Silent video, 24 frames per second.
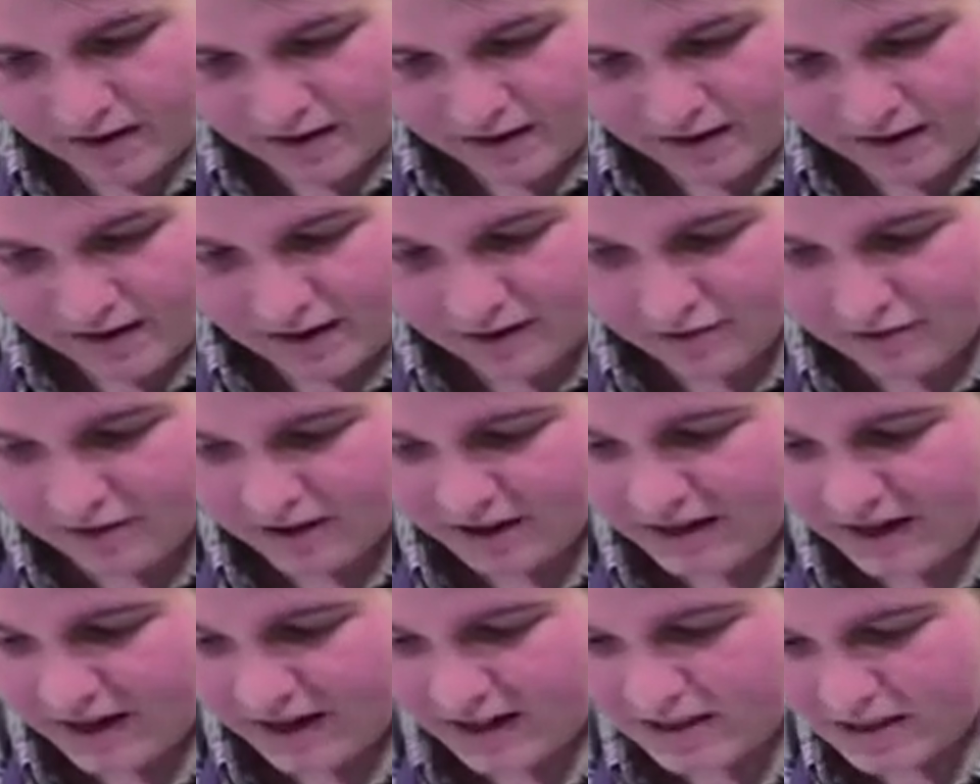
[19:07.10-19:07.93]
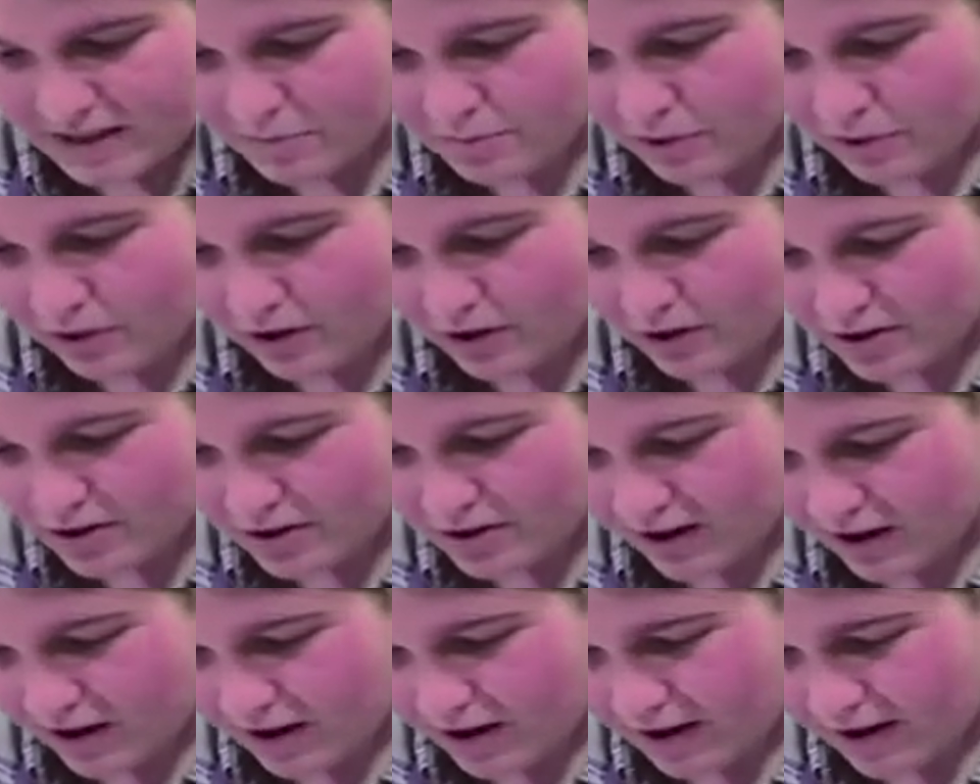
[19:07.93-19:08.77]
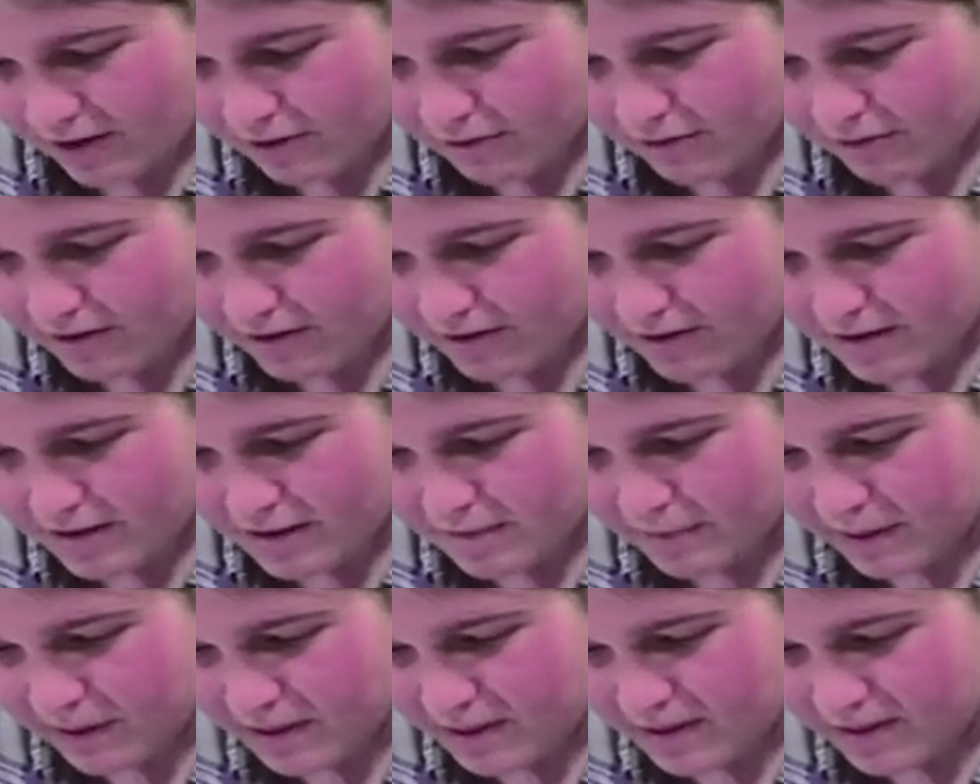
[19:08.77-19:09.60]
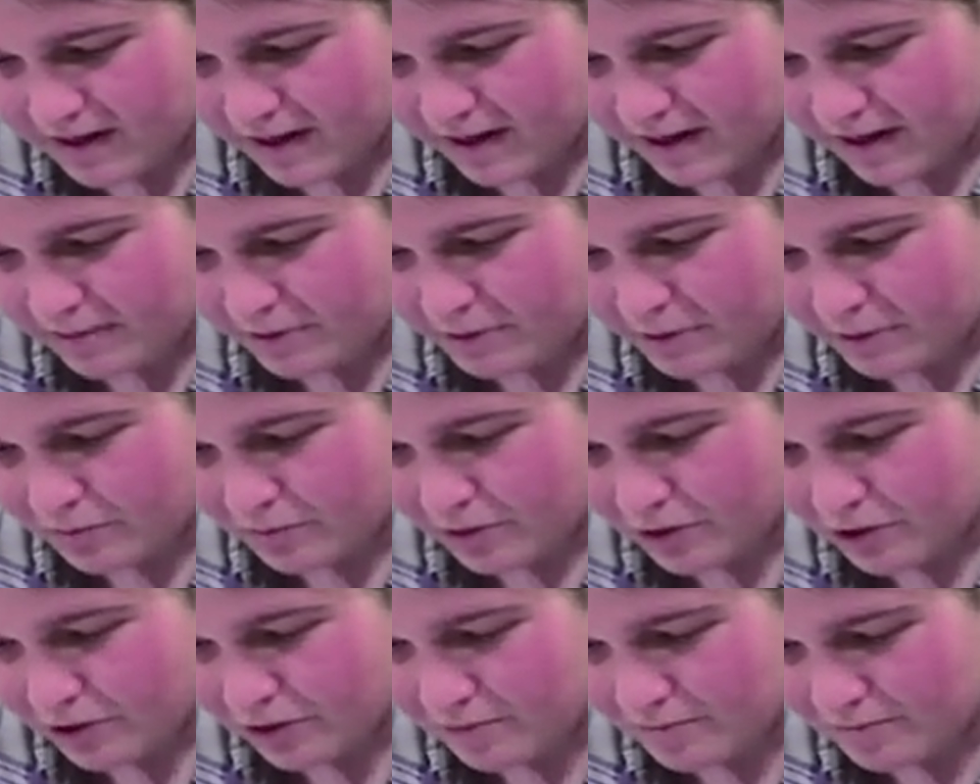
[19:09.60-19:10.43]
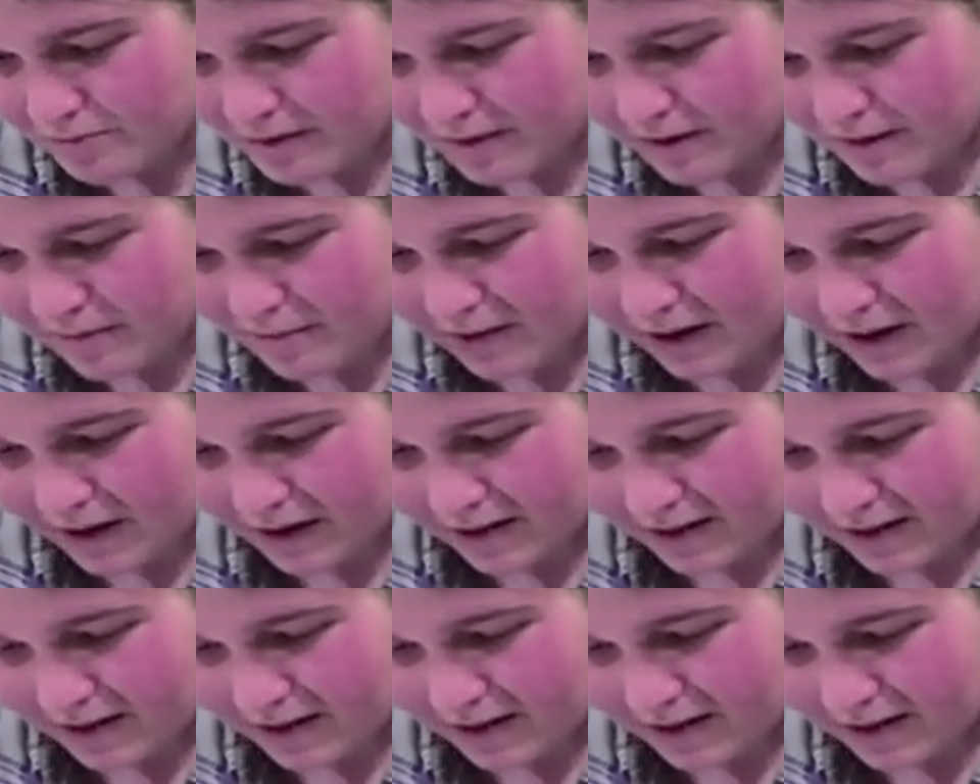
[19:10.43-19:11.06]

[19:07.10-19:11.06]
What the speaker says: Thankfully, they get smaller, so I'll have space to add more mushrooms in the pan.